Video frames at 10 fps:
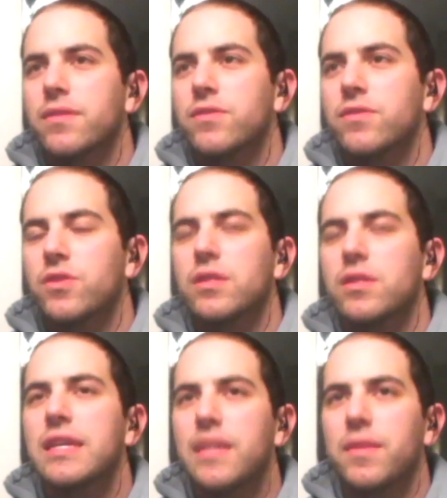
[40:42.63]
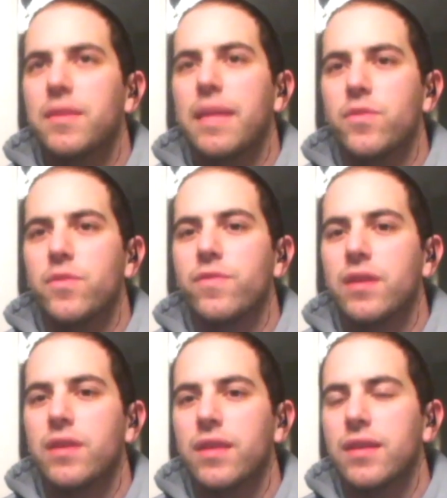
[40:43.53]
one of my favorite. Just the lead
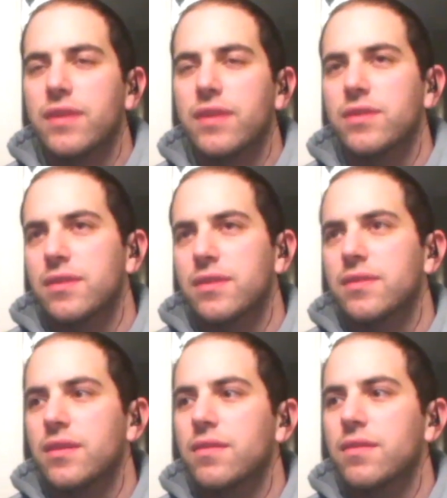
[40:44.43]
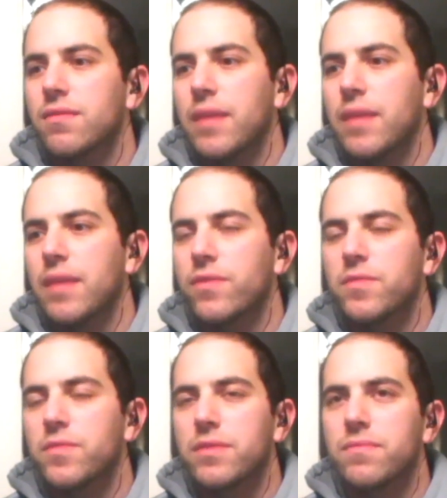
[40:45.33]
up to that movie, and then actually getting to see
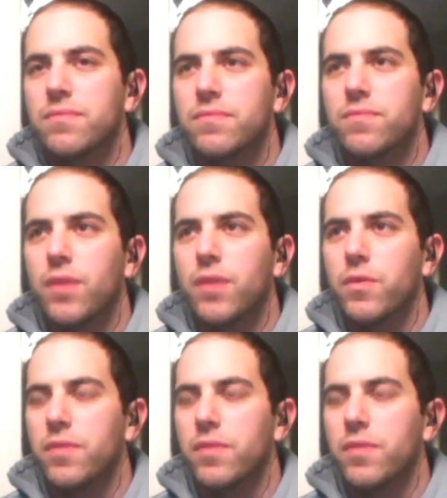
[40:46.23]
that movie has been